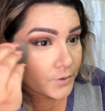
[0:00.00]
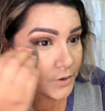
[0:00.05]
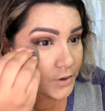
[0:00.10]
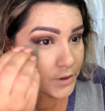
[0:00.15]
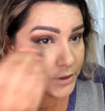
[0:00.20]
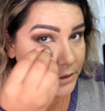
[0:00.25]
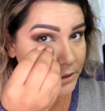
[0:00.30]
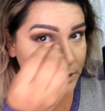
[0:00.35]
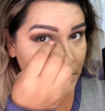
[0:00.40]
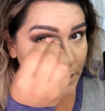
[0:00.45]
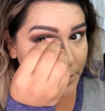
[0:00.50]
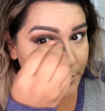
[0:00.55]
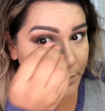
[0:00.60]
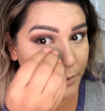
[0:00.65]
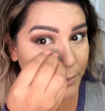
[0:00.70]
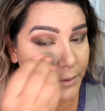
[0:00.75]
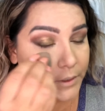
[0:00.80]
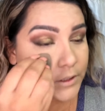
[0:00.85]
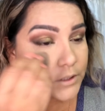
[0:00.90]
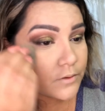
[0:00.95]
First, I'm
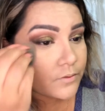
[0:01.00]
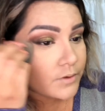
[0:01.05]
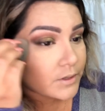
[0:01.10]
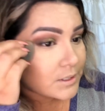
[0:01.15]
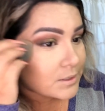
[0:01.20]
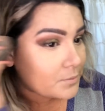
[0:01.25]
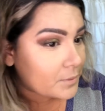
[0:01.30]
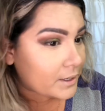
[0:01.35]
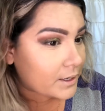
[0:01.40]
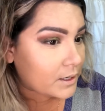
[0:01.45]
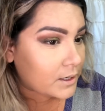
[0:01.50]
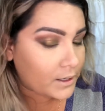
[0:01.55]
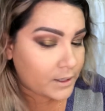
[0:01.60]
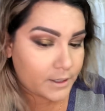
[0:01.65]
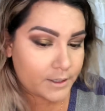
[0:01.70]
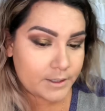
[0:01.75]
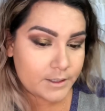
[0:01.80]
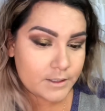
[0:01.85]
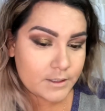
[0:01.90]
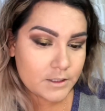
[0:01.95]
going to fix my
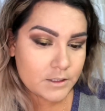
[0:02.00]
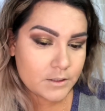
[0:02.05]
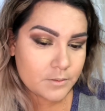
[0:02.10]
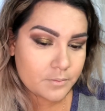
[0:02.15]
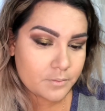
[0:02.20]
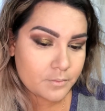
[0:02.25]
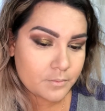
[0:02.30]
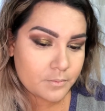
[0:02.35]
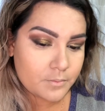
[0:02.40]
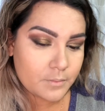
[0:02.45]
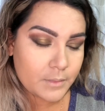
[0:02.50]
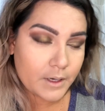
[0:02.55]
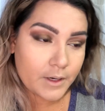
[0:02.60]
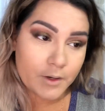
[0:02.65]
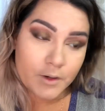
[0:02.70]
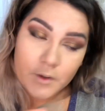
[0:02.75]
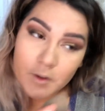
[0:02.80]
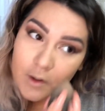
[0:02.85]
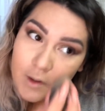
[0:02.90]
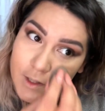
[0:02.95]
eyes, my
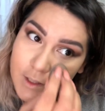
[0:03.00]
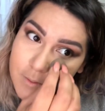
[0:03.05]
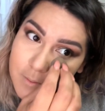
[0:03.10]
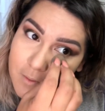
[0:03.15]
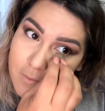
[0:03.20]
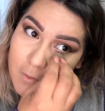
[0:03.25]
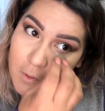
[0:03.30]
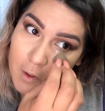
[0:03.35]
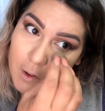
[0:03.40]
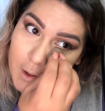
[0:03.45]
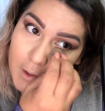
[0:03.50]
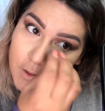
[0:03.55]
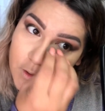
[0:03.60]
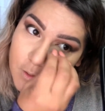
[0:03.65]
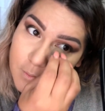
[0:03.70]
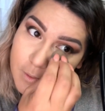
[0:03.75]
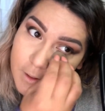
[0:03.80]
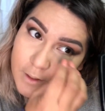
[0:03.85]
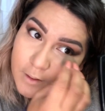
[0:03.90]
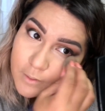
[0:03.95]
under eyes, before I do
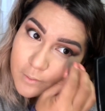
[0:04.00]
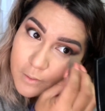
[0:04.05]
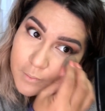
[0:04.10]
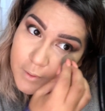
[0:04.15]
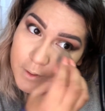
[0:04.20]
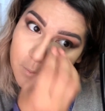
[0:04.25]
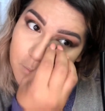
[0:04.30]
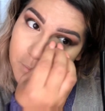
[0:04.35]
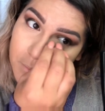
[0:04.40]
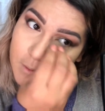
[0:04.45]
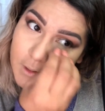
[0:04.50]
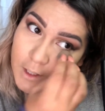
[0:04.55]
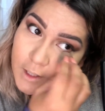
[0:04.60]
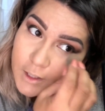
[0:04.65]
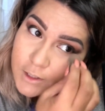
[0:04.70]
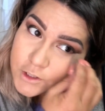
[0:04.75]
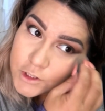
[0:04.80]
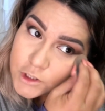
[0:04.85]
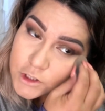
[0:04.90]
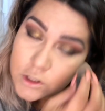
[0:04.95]
my bottom
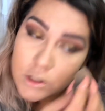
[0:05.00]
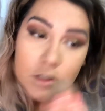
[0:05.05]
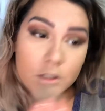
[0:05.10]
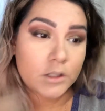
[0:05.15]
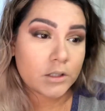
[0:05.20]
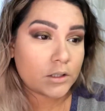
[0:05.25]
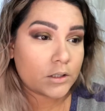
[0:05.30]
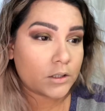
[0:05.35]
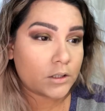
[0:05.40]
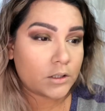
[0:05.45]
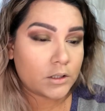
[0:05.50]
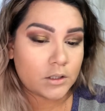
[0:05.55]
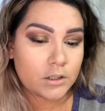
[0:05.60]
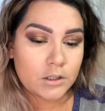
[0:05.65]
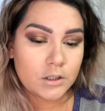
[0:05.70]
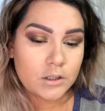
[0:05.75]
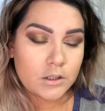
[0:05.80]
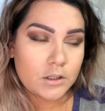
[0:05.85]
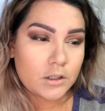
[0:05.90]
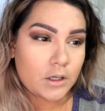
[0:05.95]
lash.
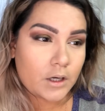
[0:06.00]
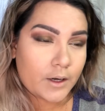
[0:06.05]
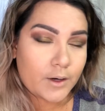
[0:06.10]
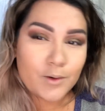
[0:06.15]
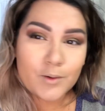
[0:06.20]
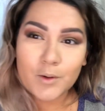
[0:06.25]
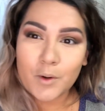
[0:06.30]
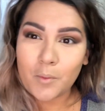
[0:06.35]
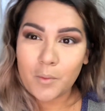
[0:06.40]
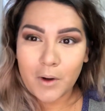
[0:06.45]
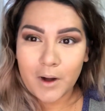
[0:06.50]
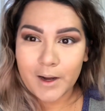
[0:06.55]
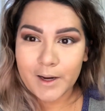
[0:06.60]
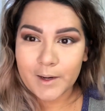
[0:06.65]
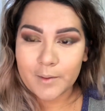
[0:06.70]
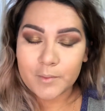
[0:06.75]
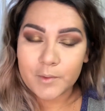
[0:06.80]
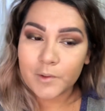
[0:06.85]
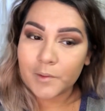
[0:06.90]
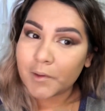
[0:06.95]
I don't know why
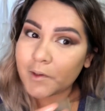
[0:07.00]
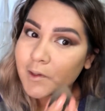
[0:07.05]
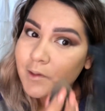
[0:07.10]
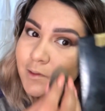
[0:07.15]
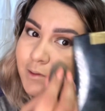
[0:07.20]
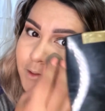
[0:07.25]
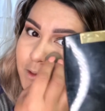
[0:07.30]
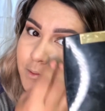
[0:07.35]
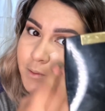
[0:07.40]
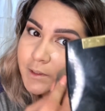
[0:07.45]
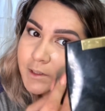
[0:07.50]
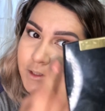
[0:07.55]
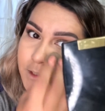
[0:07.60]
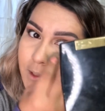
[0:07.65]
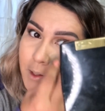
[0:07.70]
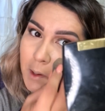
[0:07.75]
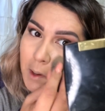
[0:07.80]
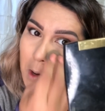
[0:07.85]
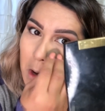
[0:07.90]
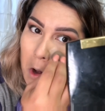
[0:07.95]
I'm doing it this way
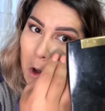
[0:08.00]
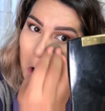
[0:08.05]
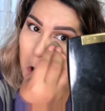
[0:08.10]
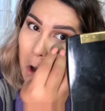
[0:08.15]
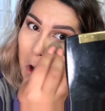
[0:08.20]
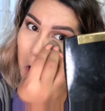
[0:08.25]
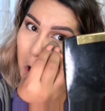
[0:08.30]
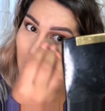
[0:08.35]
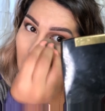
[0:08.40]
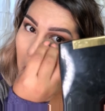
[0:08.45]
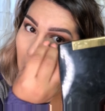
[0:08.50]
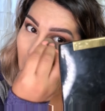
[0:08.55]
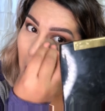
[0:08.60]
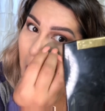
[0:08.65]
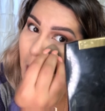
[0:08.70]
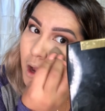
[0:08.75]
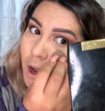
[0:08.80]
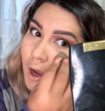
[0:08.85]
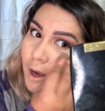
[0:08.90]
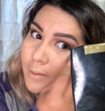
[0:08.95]
today.
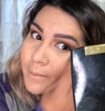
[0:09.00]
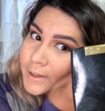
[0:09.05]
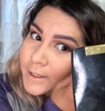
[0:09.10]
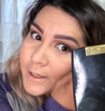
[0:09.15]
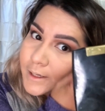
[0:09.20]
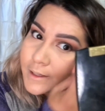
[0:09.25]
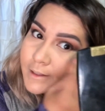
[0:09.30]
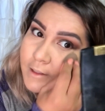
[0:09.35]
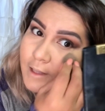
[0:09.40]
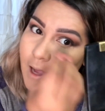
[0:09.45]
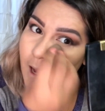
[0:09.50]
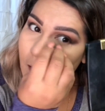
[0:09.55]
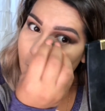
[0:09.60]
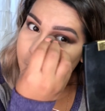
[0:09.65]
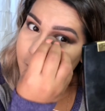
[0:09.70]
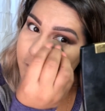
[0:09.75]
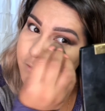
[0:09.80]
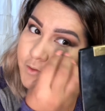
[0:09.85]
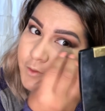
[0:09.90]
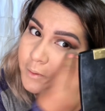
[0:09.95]
I've been getting in the
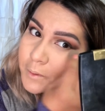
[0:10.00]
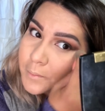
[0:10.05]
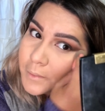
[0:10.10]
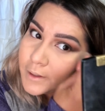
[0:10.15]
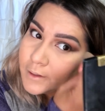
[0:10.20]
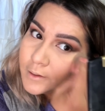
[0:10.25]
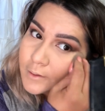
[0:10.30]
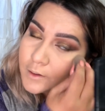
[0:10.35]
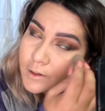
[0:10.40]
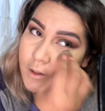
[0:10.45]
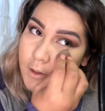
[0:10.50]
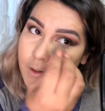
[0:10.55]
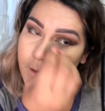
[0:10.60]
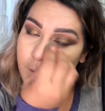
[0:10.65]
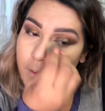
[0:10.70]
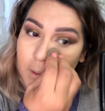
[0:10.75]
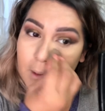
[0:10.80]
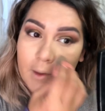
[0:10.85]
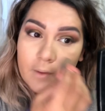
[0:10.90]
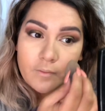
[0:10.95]
habit of doing my
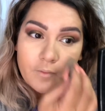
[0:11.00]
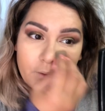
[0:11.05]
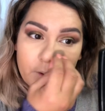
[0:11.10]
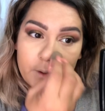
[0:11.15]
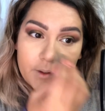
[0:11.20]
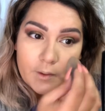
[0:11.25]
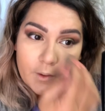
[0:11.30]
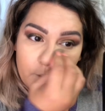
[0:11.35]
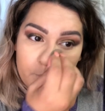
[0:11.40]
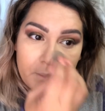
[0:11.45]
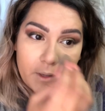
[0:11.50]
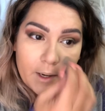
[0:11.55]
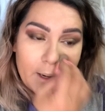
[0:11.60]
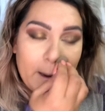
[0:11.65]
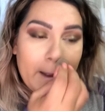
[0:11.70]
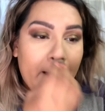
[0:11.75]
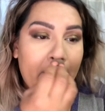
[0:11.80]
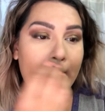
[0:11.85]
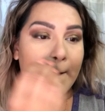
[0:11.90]
under eye first, or my